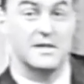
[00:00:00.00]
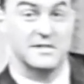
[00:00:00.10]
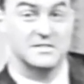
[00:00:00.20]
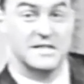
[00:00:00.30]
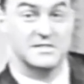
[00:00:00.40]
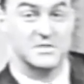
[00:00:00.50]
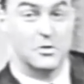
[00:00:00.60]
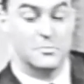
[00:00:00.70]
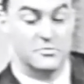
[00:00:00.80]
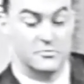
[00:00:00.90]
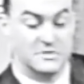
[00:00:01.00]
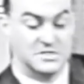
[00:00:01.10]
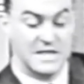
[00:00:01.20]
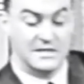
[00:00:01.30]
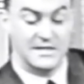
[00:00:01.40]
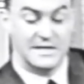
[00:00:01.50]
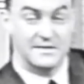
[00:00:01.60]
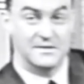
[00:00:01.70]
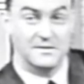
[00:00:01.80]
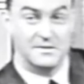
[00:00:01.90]
in the stethoscope, through the solid
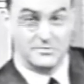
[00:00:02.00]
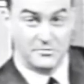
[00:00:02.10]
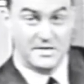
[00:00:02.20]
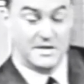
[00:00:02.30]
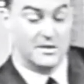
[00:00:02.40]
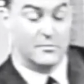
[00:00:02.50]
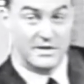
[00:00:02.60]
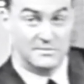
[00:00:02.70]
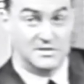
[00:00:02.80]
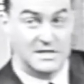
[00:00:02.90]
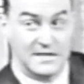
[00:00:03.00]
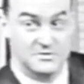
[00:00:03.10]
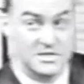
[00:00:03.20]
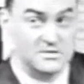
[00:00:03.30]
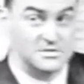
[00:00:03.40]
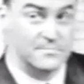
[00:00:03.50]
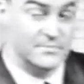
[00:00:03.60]
end, through the air, right up to the doctor's ears.